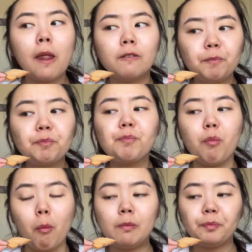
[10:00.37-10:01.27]

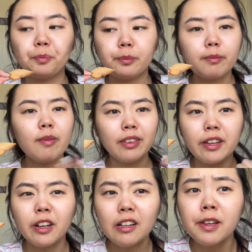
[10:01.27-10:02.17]
Can you
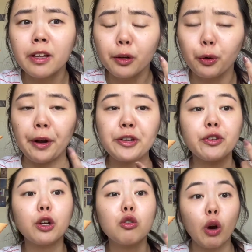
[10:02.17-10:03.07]
guys hear the crunch?
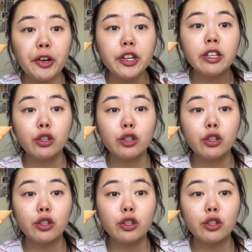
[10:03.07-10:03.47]
The crunch is